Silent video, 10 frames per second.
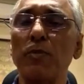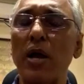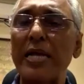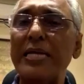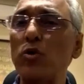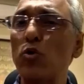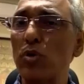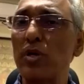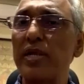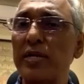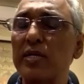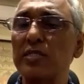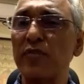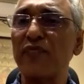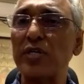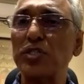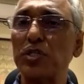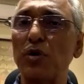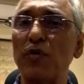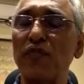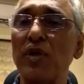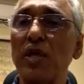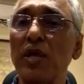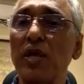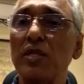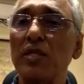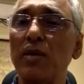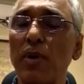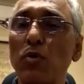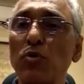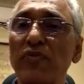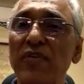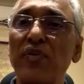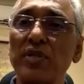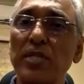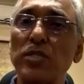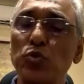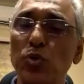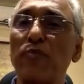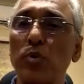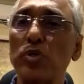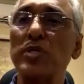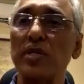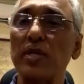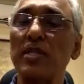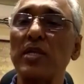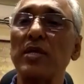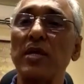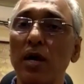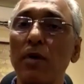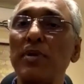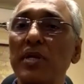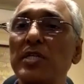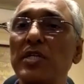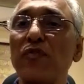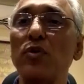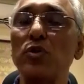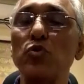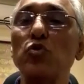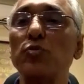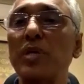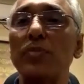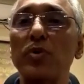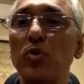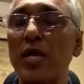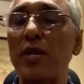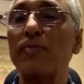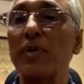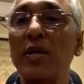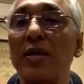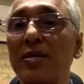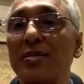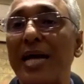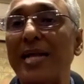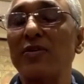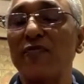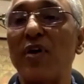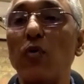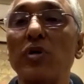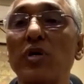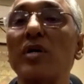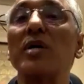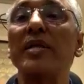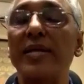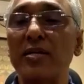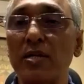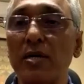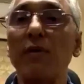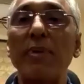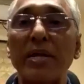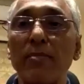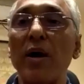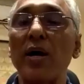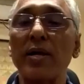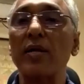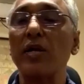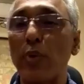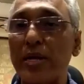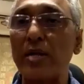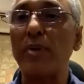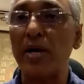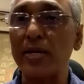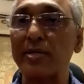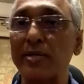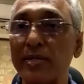highly correlated in the function of the amount of effort that you have put in and the ability for you to be able to help that founder create a better market and a wider market.